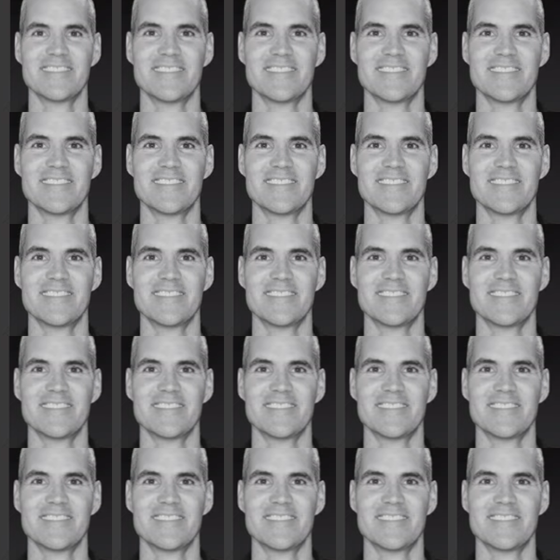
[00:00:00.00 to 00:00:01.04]

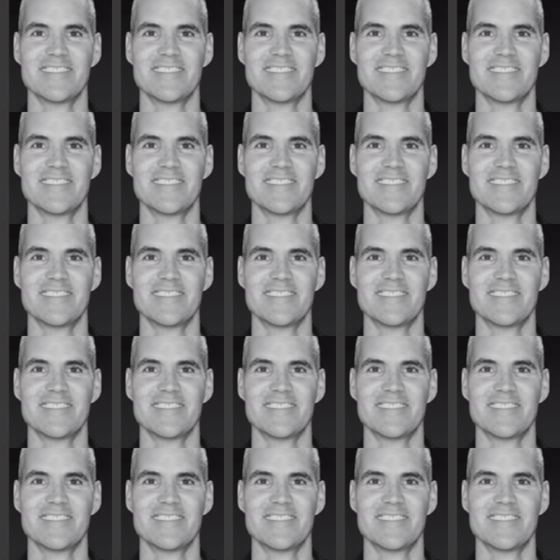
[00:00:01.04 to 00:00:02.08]

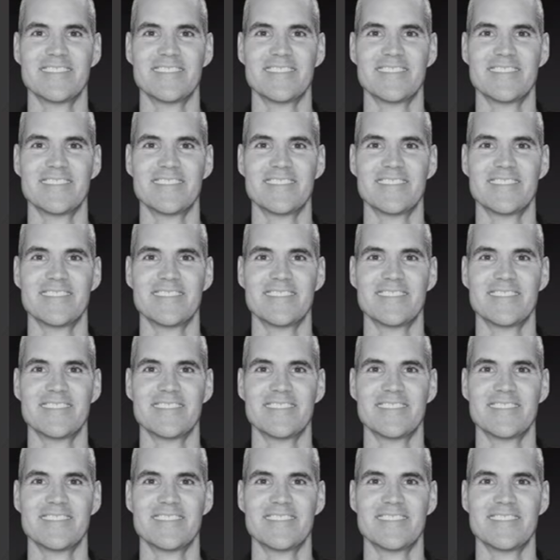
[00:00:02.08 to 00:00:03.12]

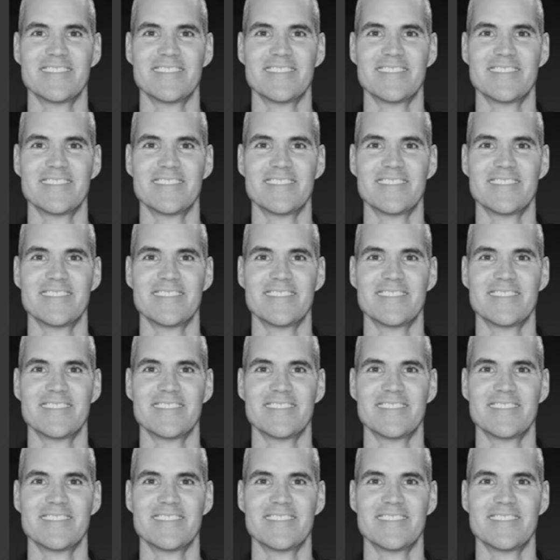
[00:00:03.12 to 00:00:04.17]

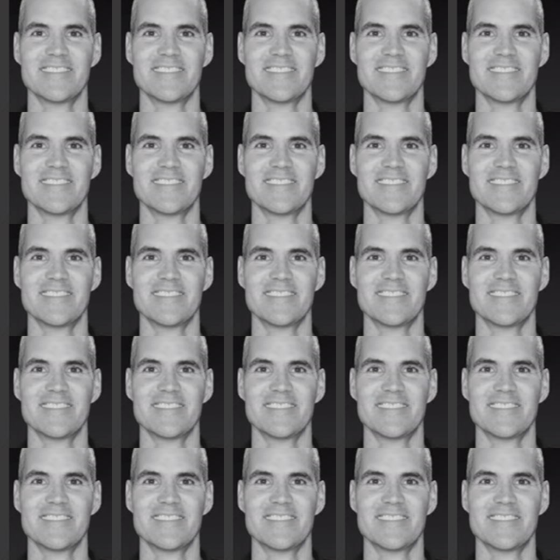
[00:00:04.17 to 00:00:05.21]

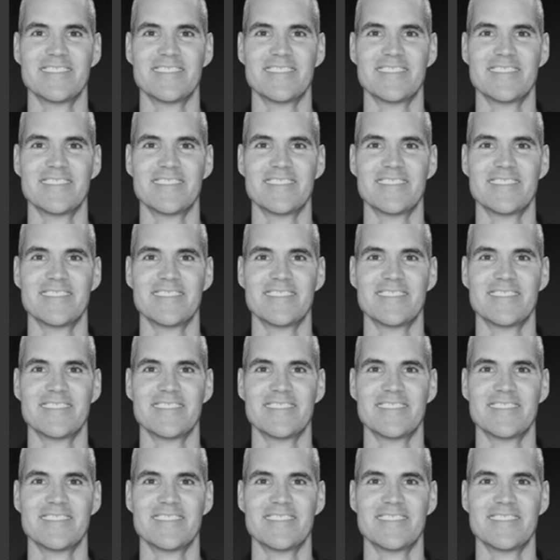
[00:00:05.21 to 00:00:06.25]

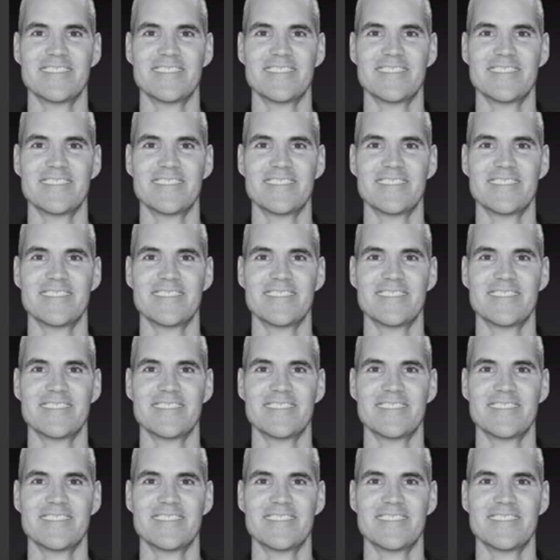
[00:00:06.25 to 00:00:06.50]
This is a still picture; no speech is visible.